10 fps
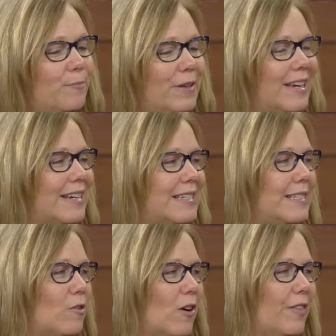because
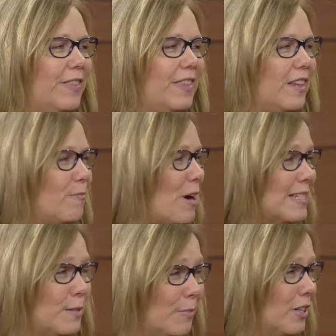the
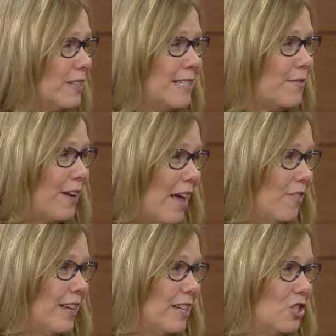possibilities of
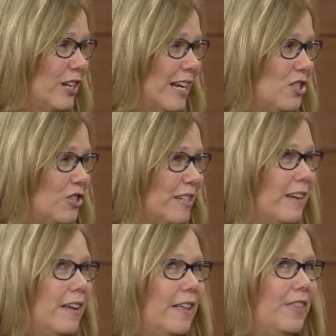Catholic education,
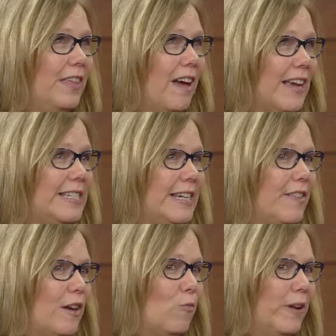the idea
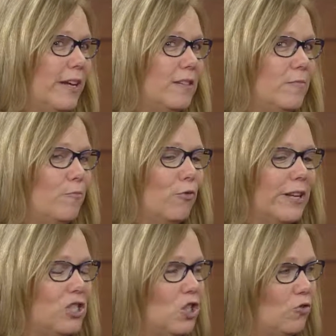that we can bring
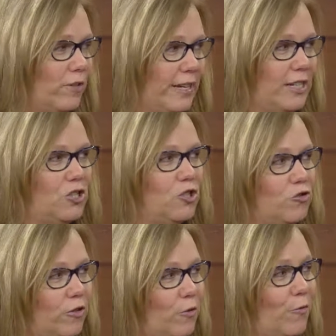children into
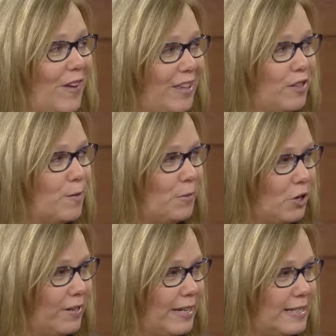true faith
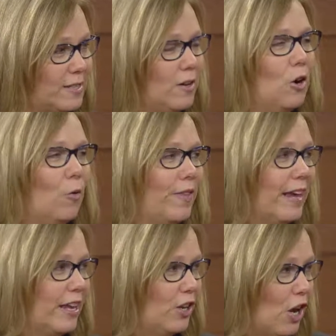communities where they
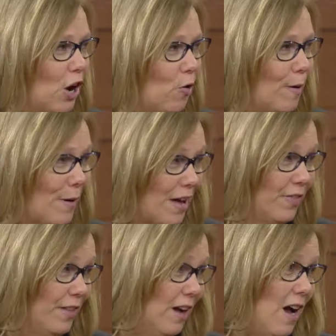can know about
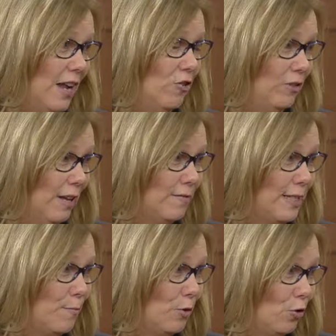the God who loves
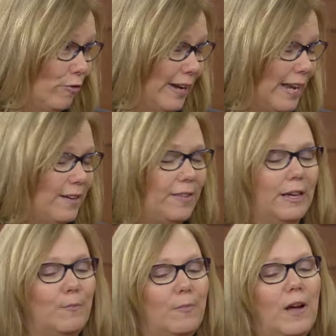them, who created them,